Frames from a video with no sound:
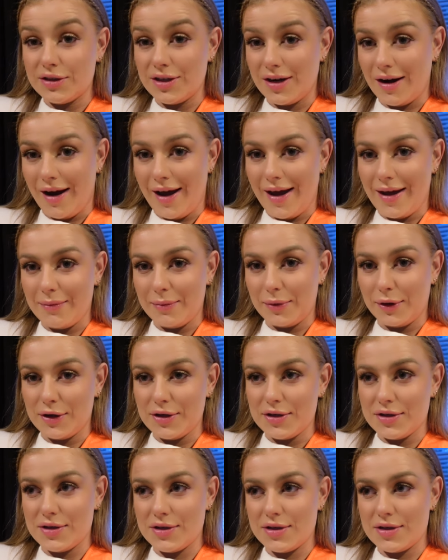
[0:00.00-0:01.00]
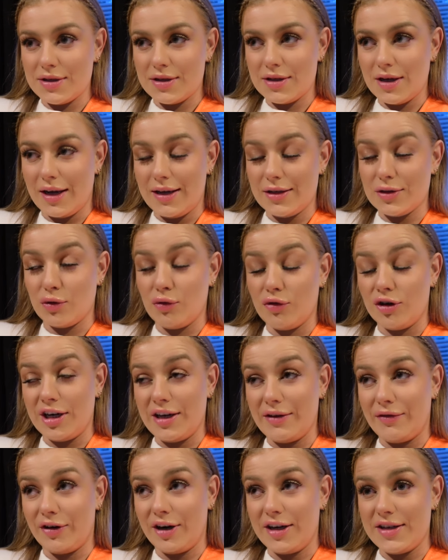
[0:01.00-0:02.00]
tonight because it's already
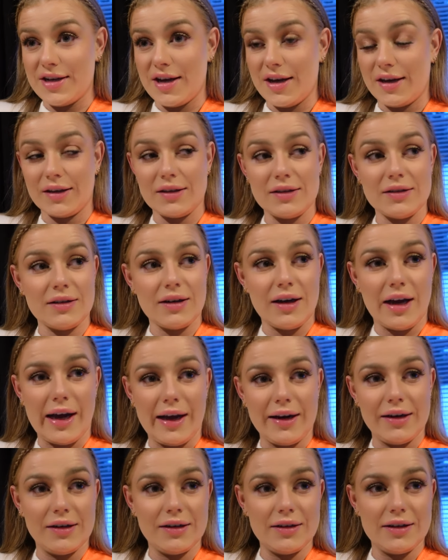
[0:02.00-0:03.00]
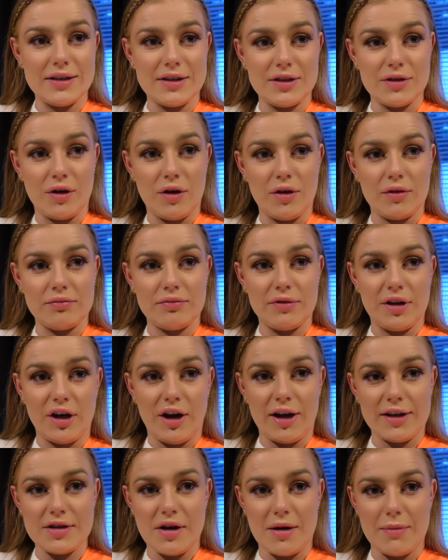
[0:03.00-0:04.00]
freezing and it's not the
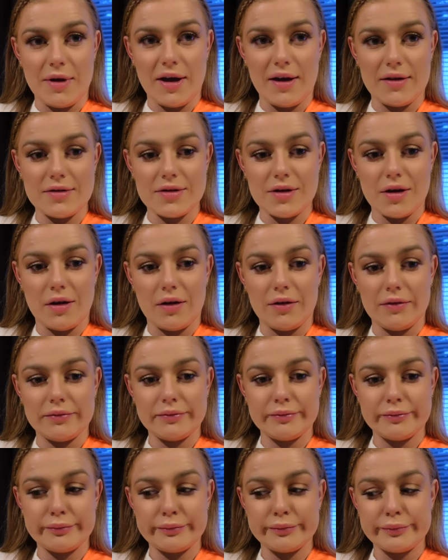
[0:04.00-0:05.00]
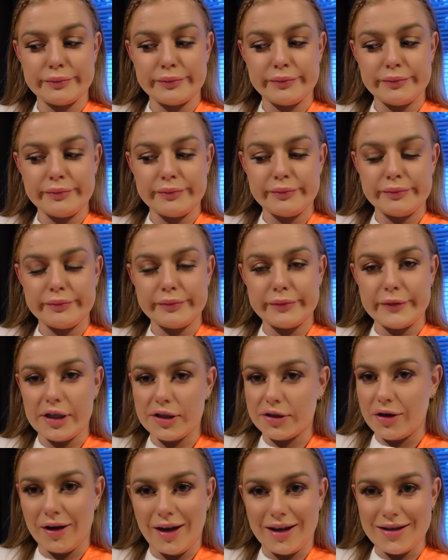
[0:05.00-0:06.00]
nighttime yet. So
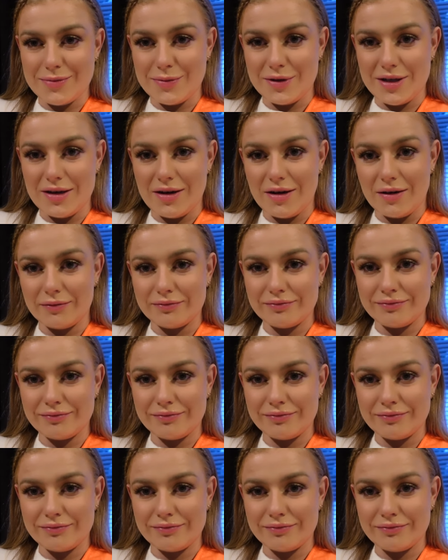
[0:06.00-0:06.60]
just gonna get some dinner.